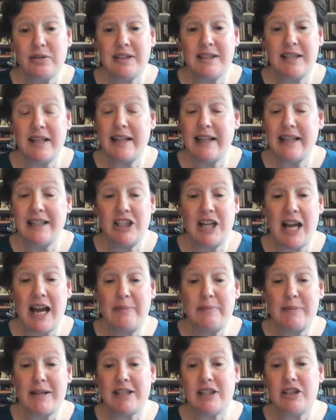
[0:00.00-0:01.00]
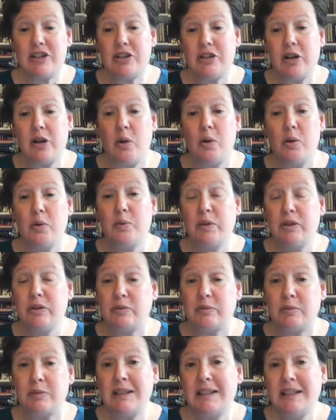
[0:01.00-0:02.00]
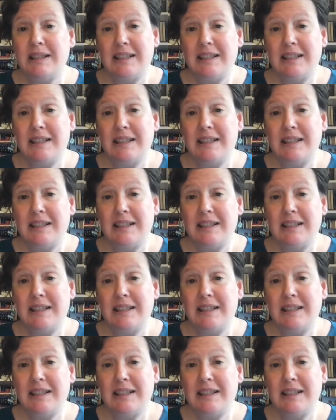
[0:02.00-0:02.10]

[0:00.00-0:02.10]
sending a chat message to the whole room.